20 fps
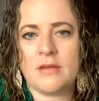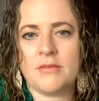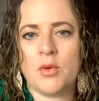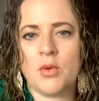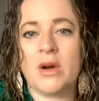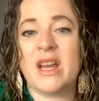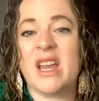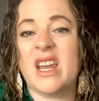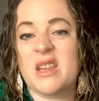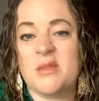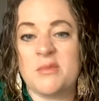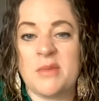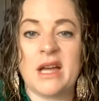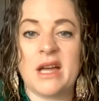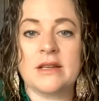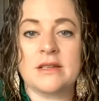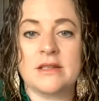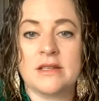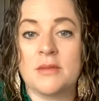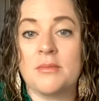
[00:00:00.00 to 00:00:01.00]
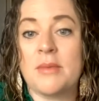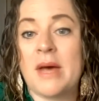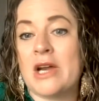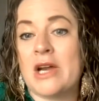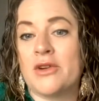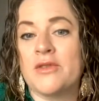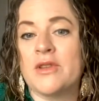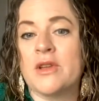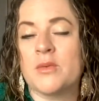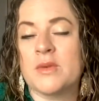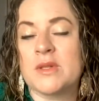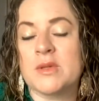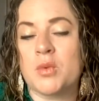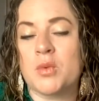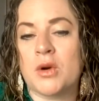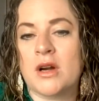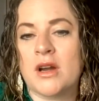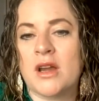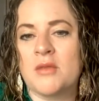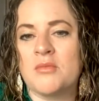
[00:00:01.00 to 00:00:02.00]
or getting back to the pattern that was
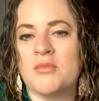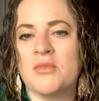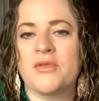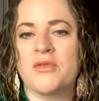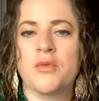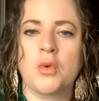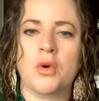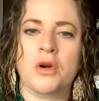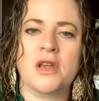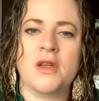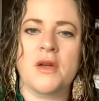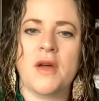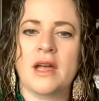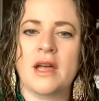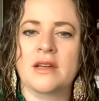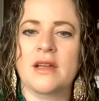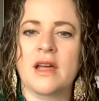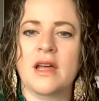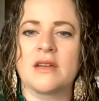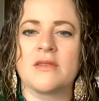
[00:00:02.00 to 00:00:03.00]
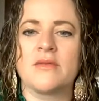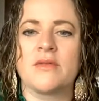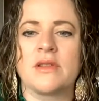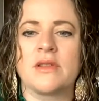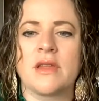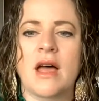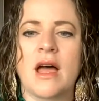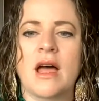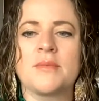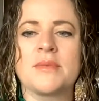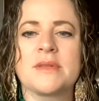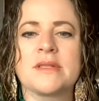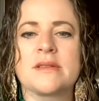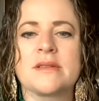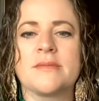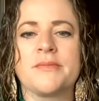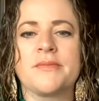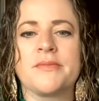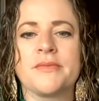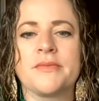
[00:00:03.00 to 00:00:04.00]
working before you had kind of a lapse.
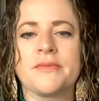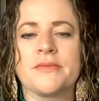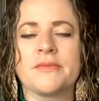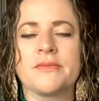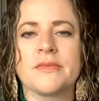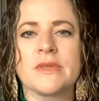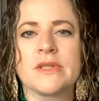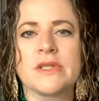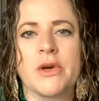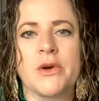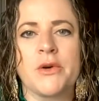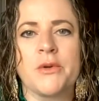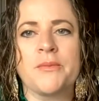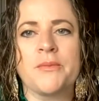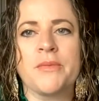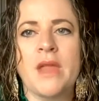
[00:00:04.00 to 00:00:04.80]
So